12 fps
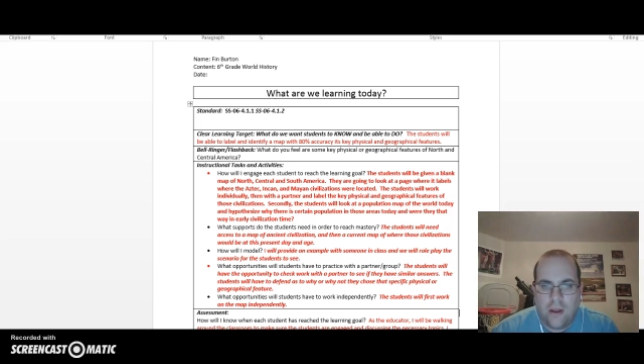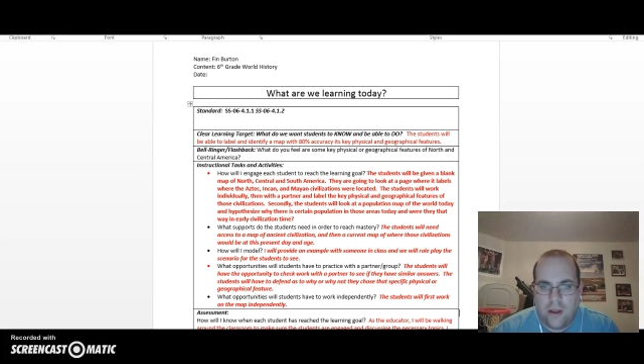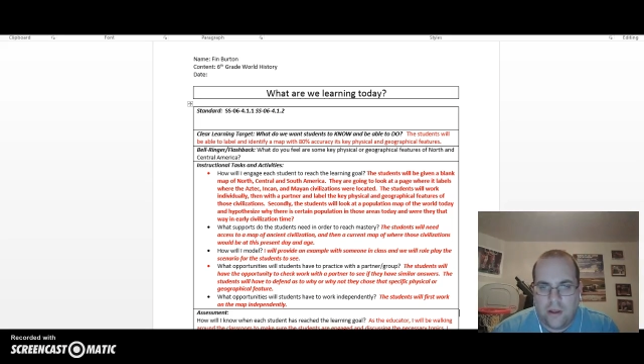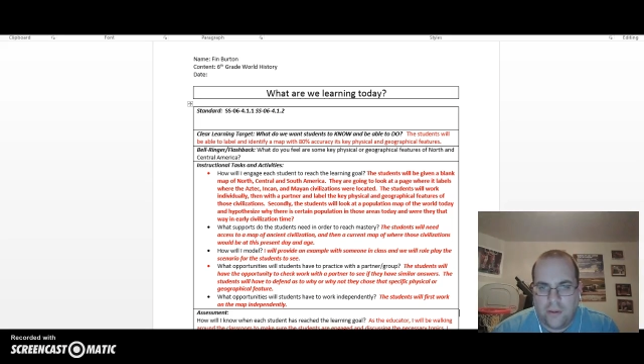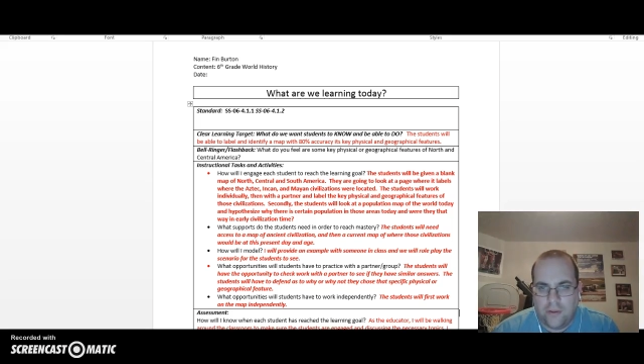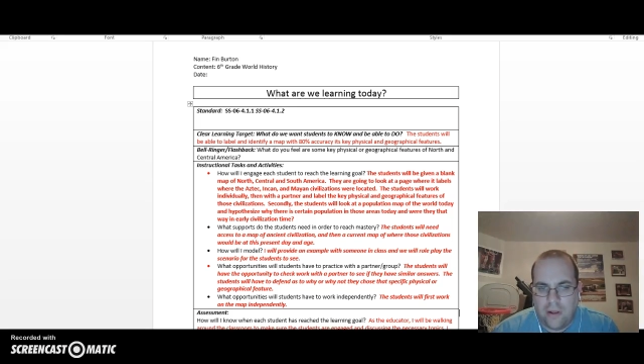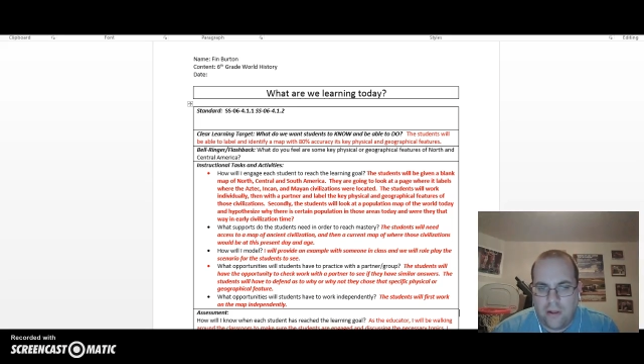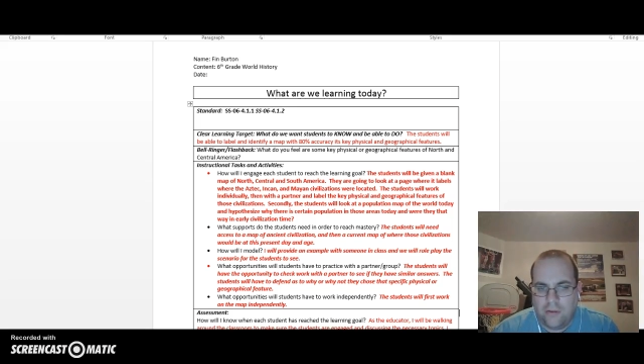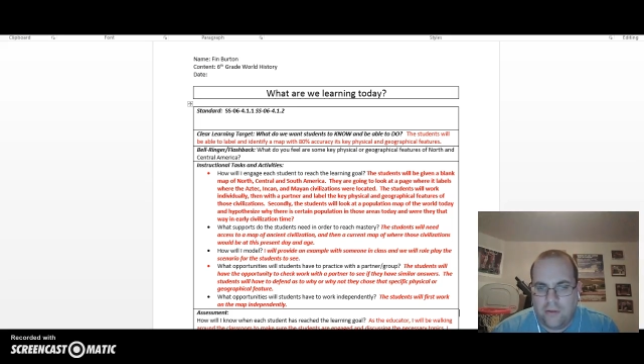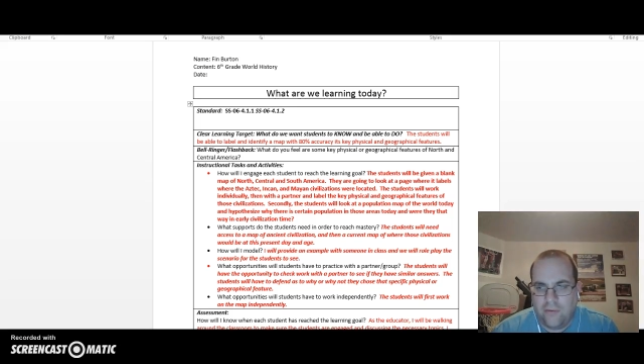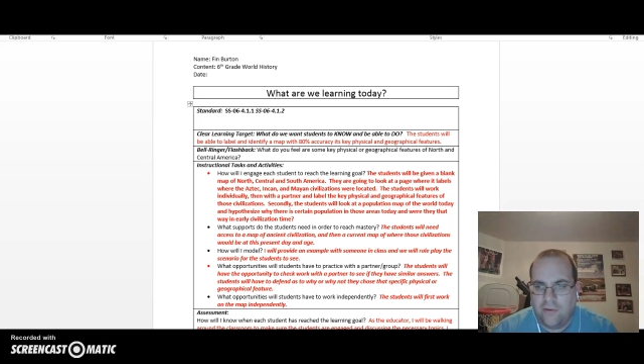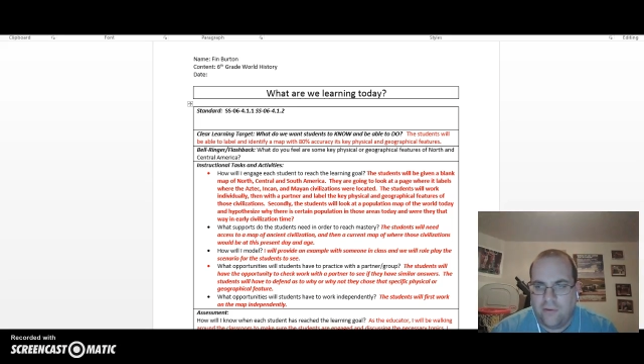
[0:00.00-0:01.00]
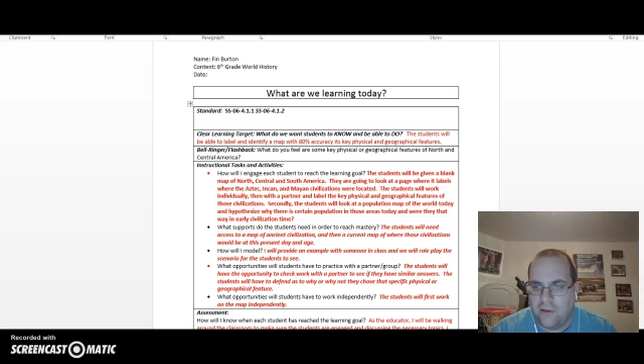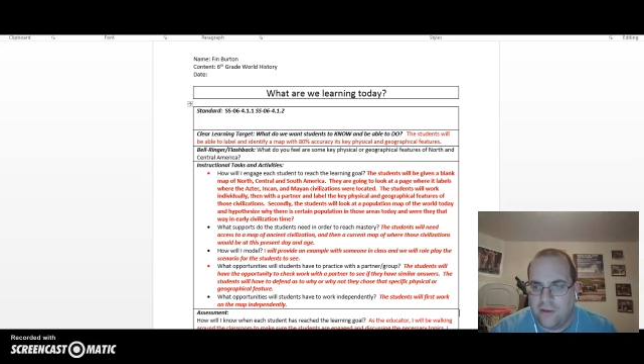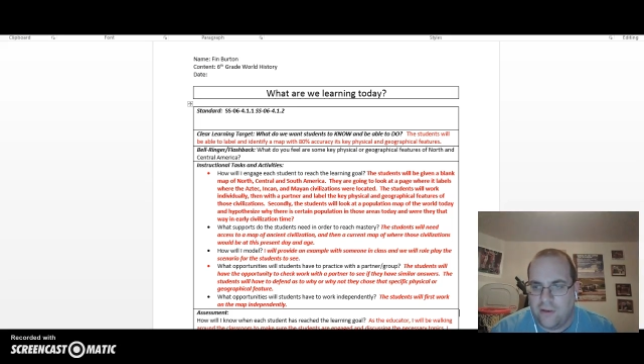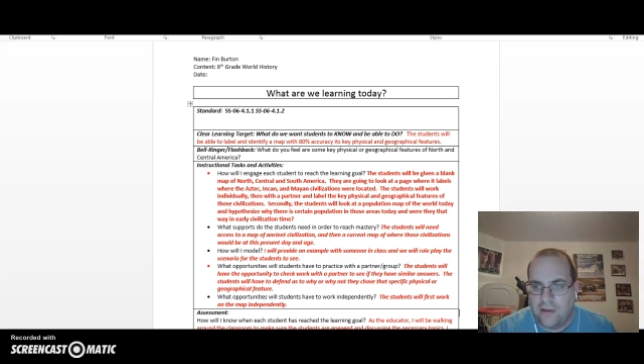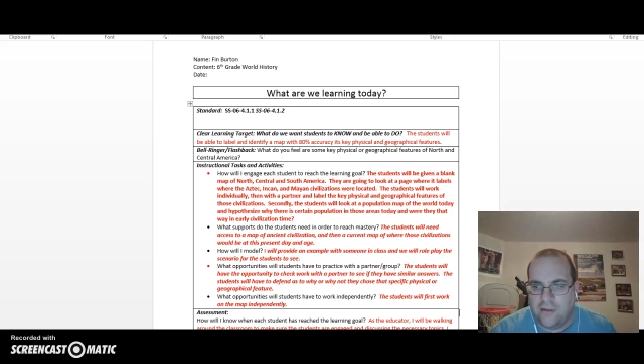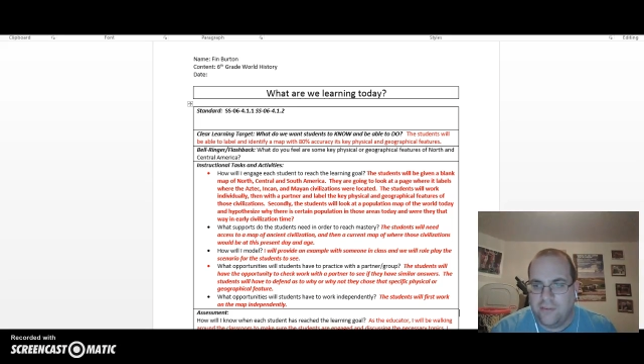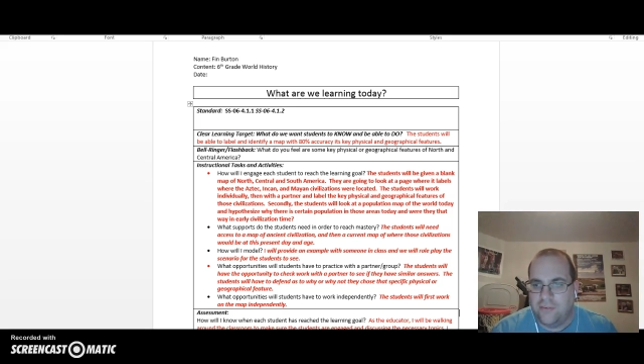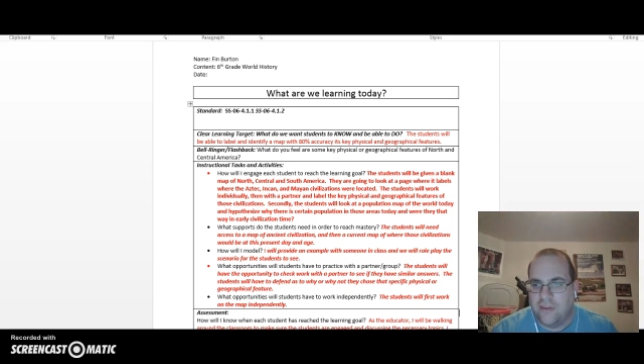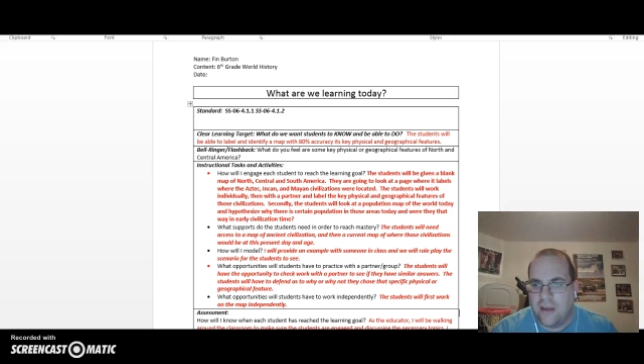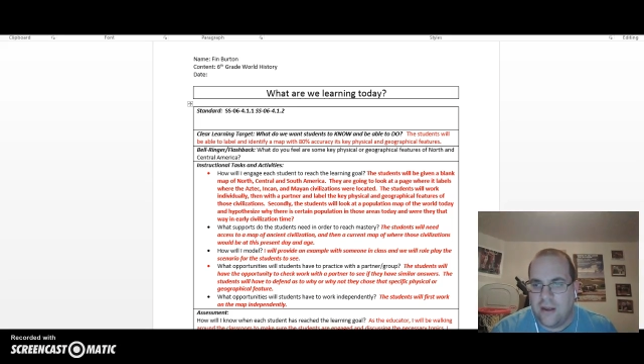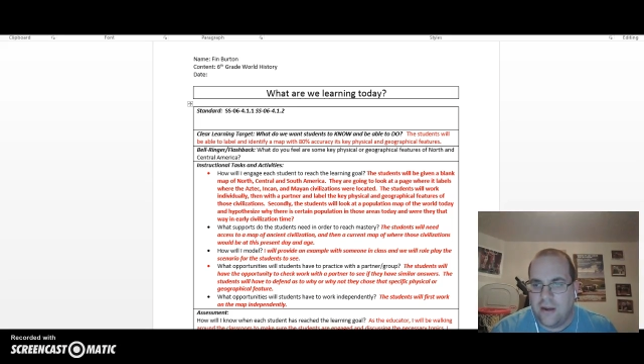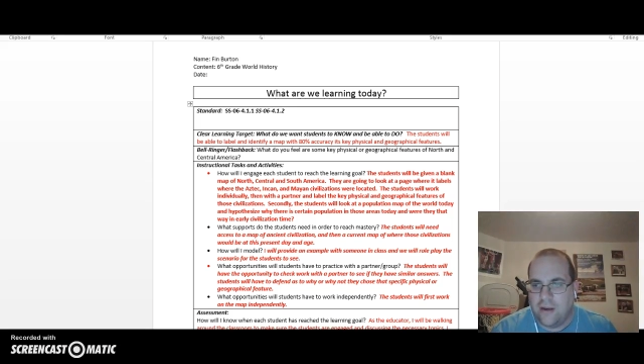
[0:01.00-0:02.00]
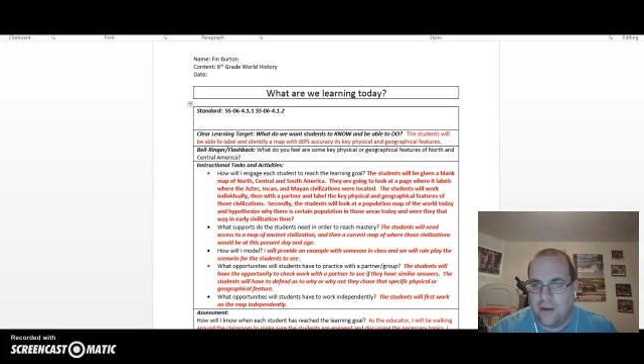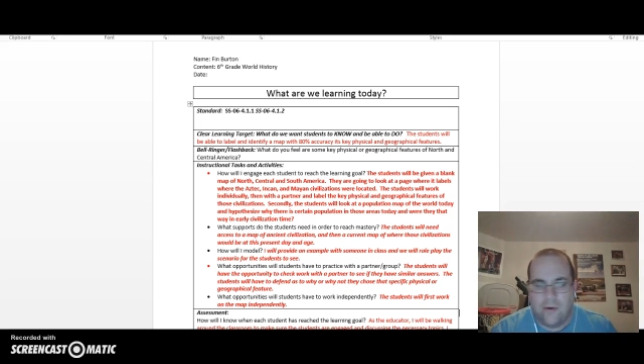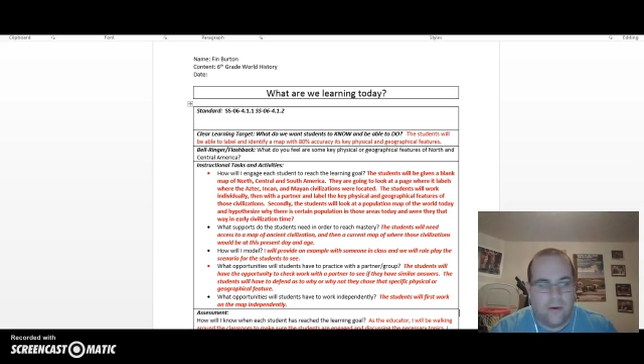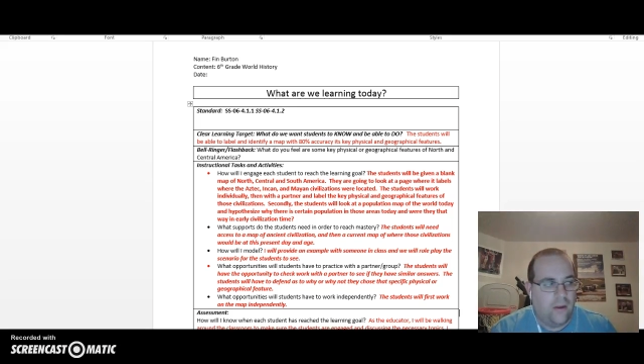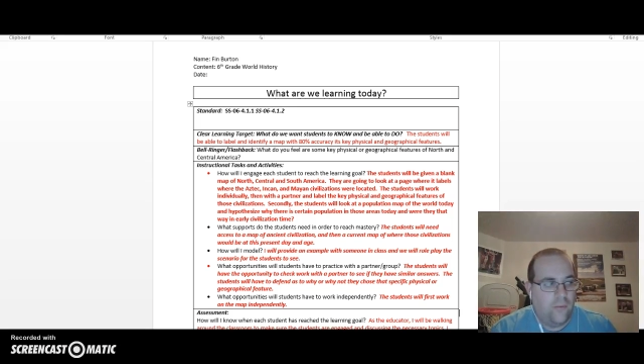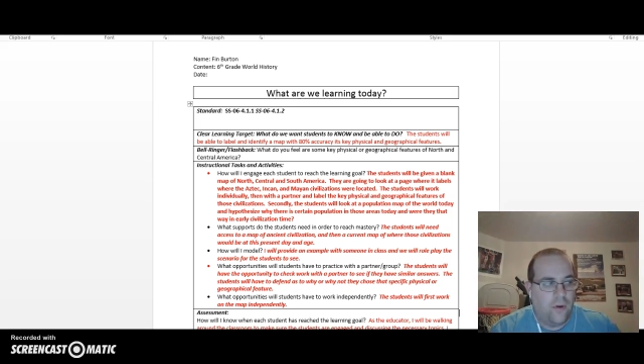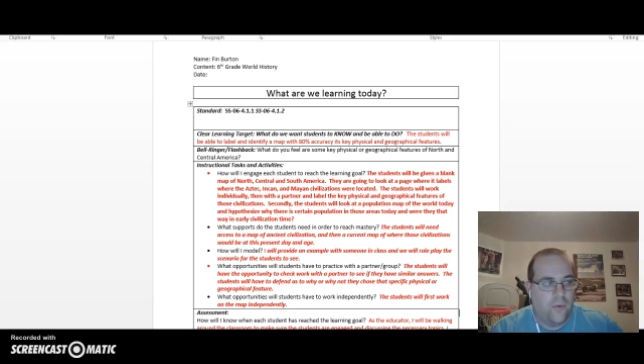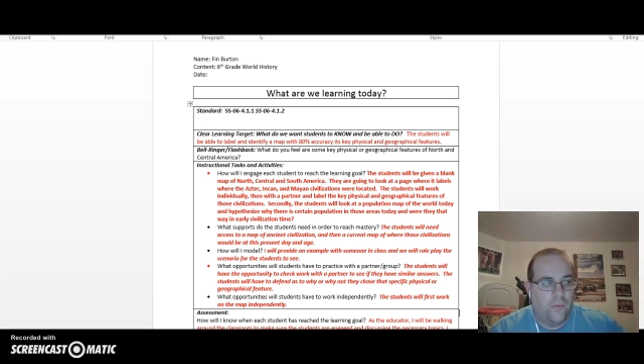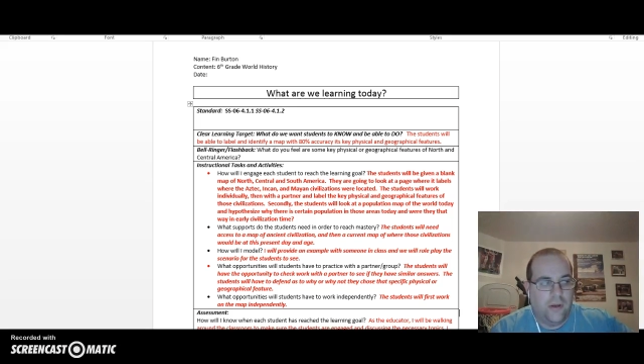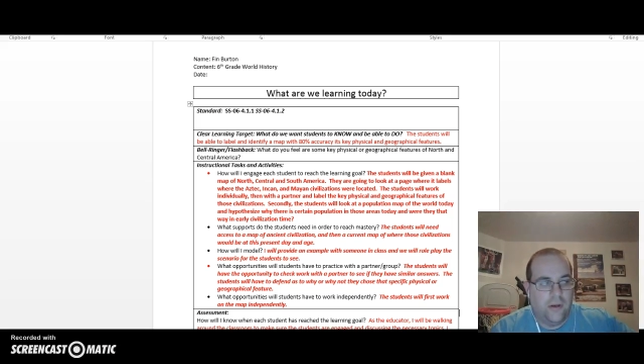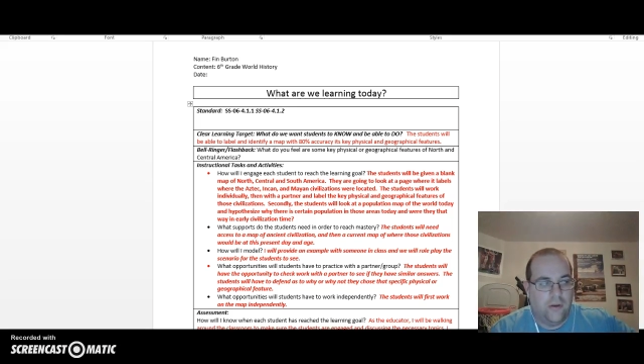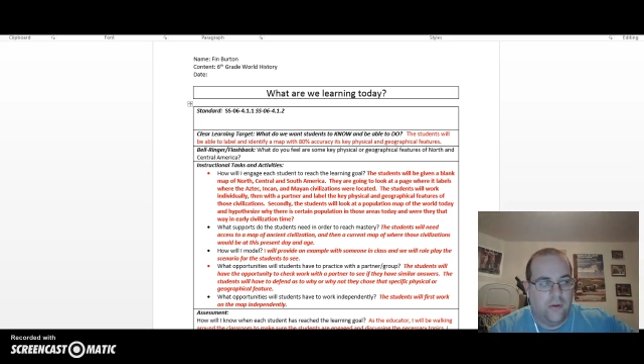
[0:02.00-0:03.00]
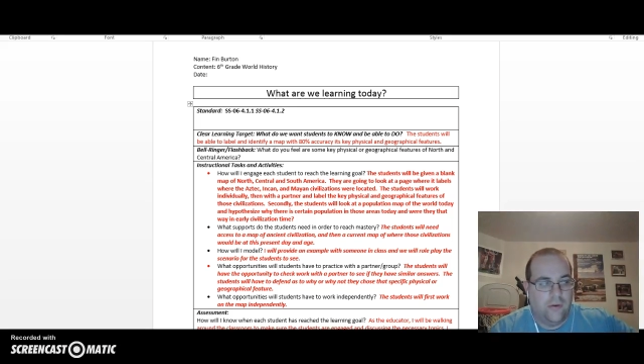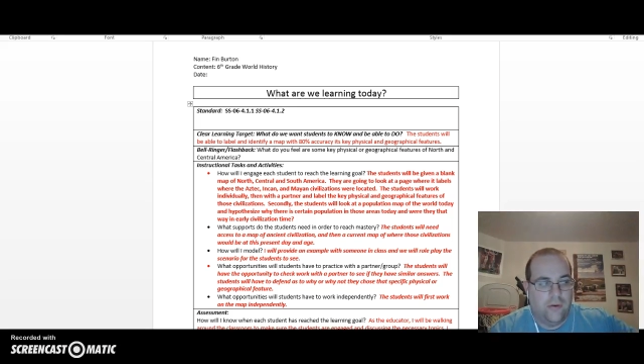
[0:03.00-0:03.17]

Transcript: they're relative in today's society and what we can do